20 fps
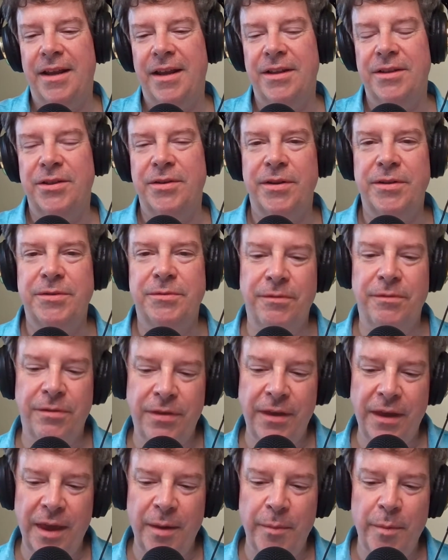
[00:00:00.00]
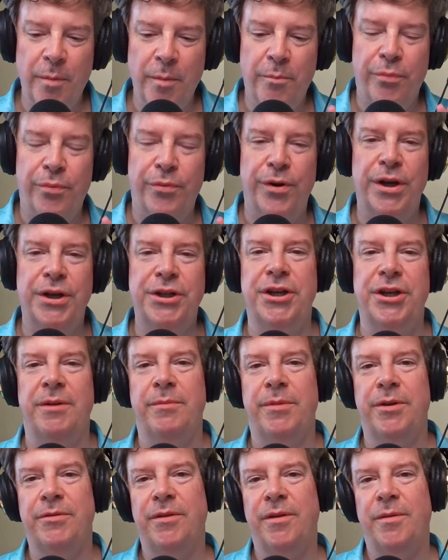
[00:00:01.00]
And so as you were thinking about
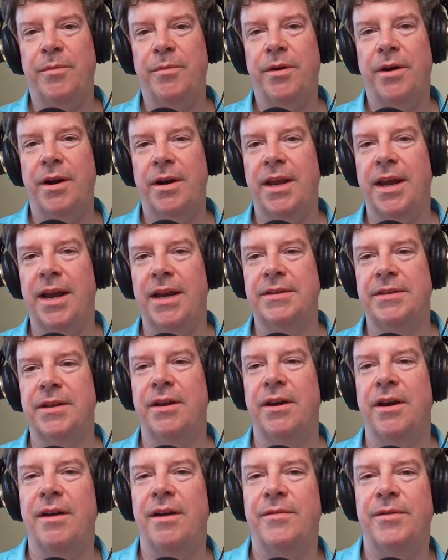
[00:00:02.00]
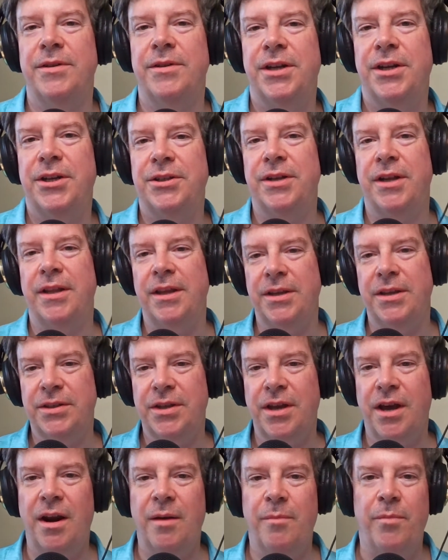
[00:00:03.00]
bridging between broadcast and conversation, I think
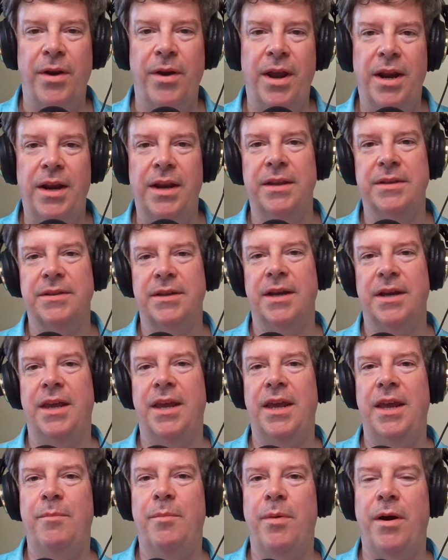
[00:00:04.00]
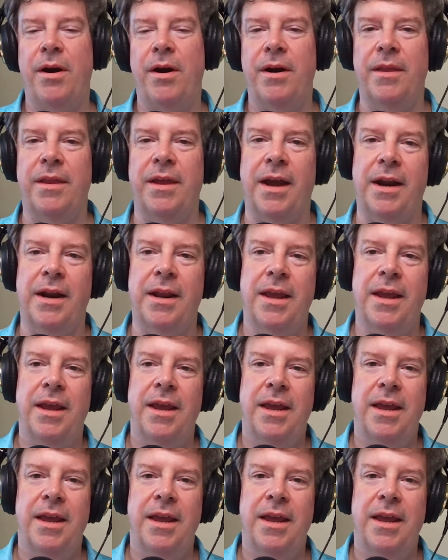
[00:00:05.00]
sonic branding is a key part of that.